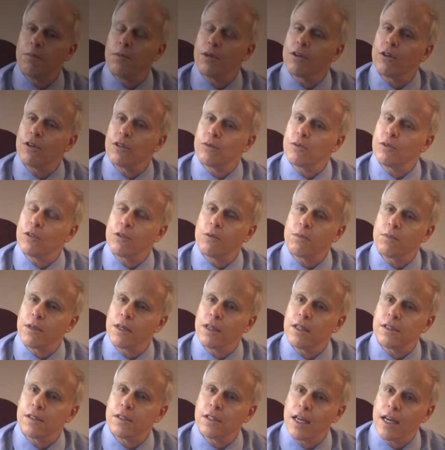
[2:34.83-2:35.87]
because when you're
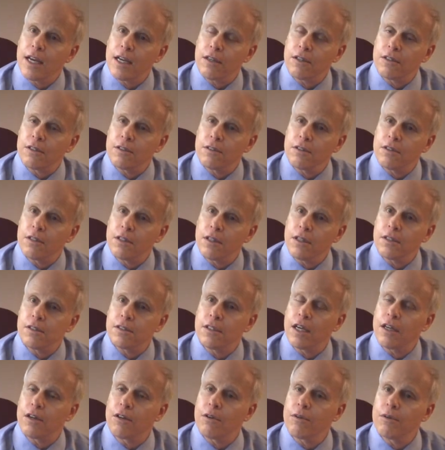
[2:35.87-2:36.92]
playing soccer, it's
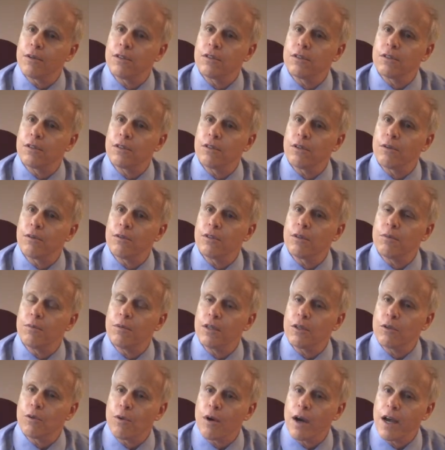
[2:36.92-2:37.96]
not always going to
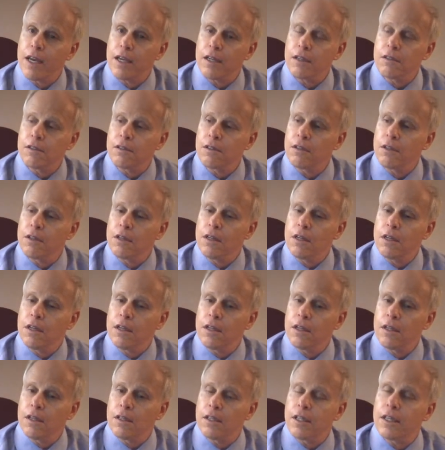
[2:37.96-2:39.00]
be quiet
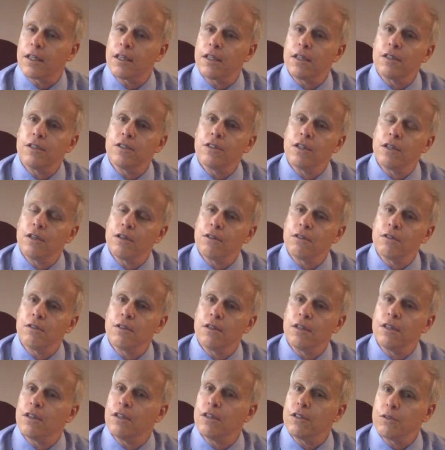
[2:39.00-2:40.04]
like it is here
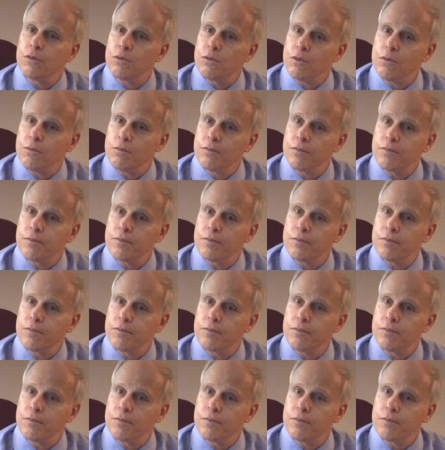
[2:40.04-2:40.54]
in this room.